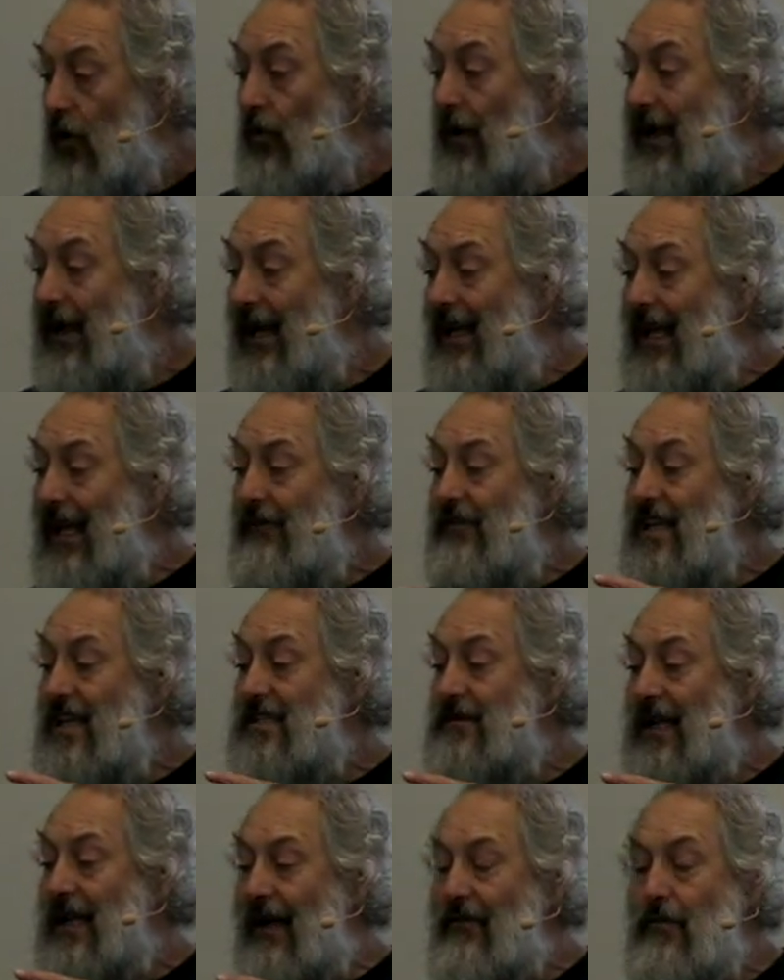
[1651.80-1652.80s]
We're going to give
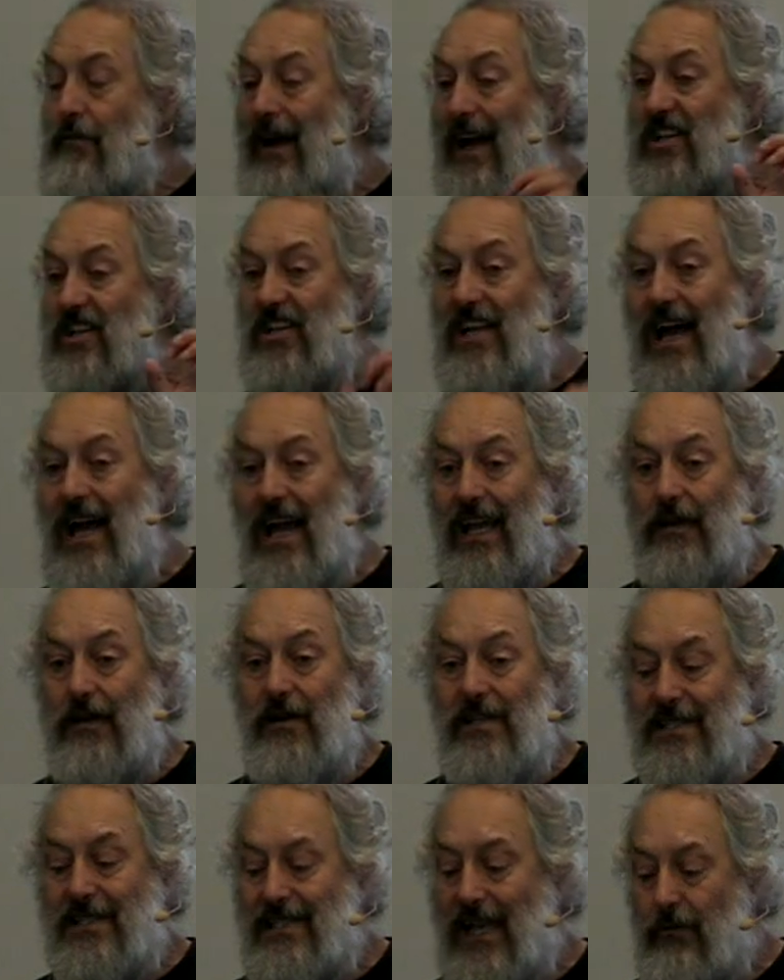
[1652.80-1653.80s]
this cover page an
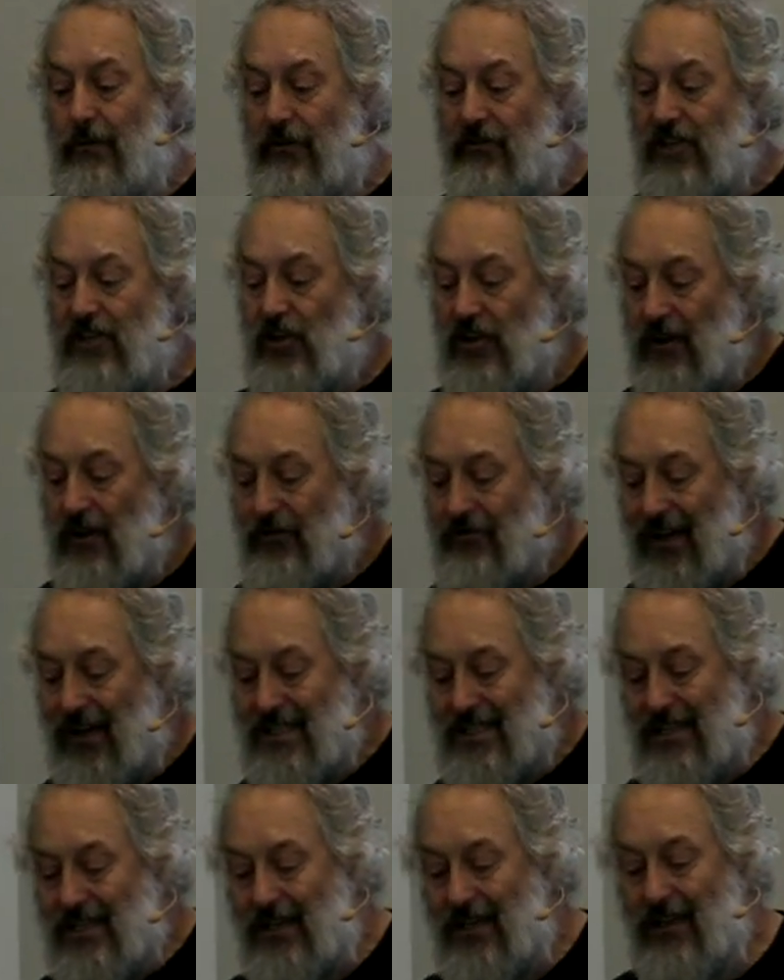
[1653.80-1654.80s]
argument to say whether it's on the
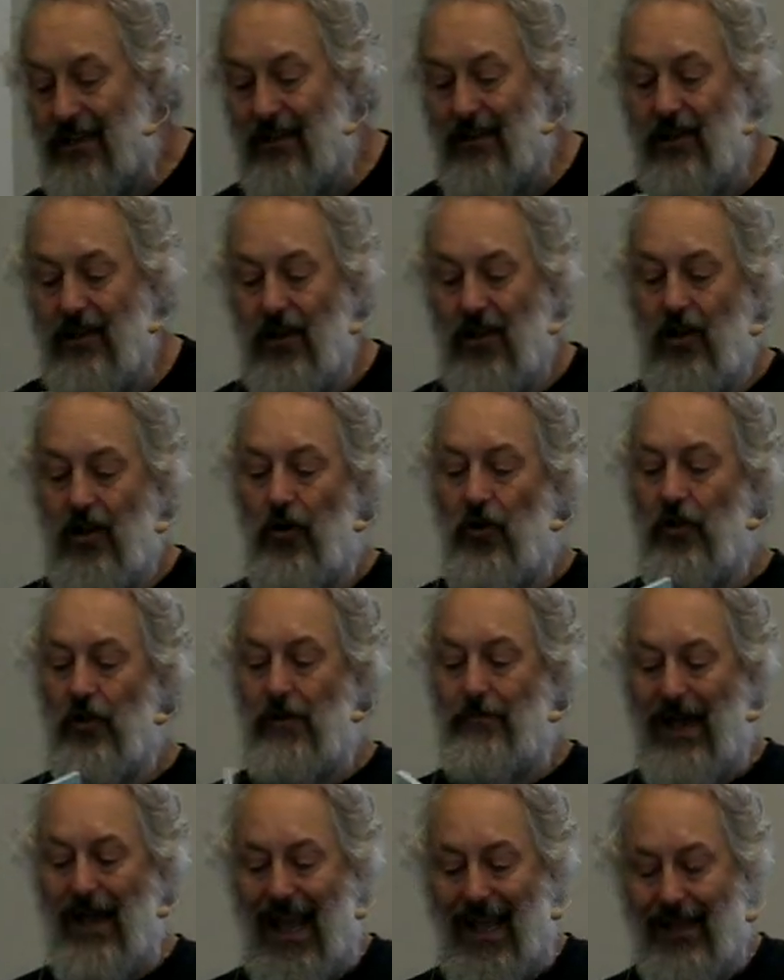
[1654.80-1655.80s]
front or
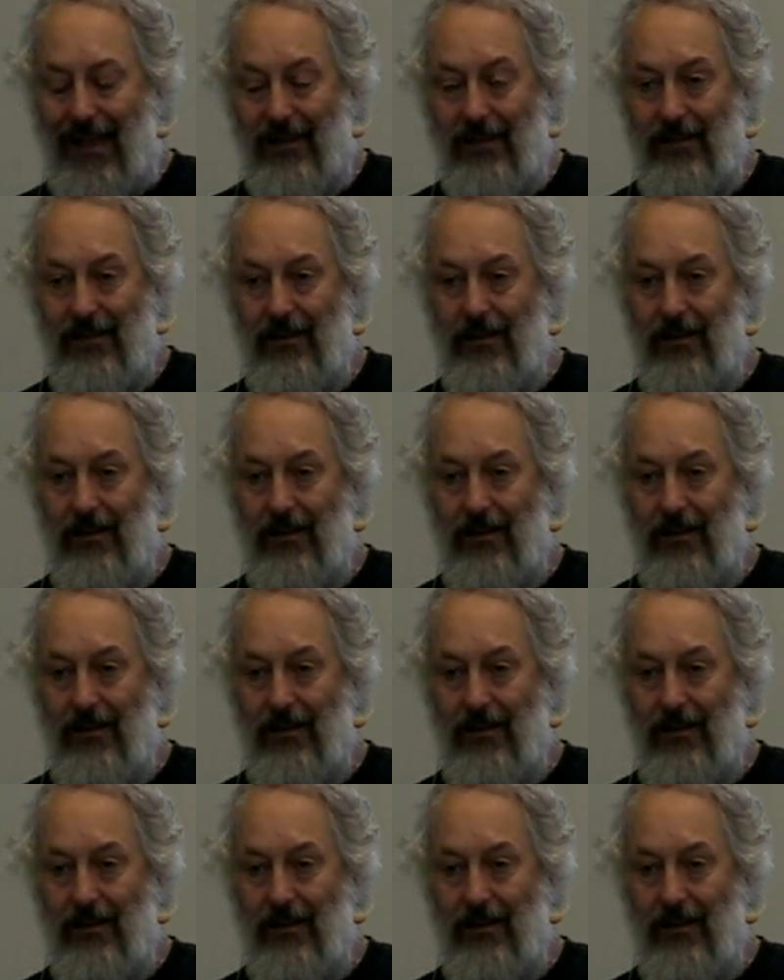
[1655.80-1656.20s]
the back.